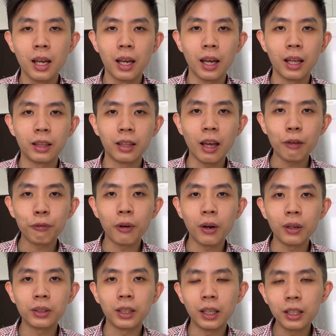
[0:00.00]
and
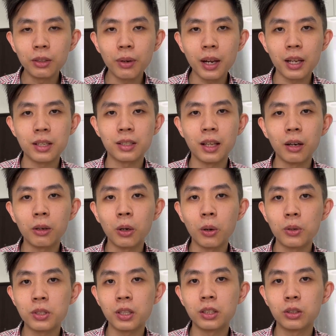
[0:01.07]
therefore the earn rate is now
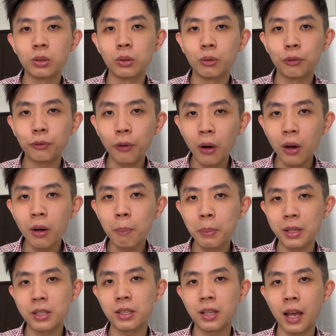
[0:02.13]
closer to
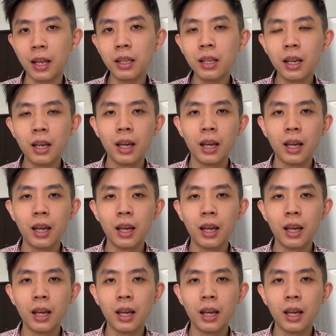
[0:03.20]
4%.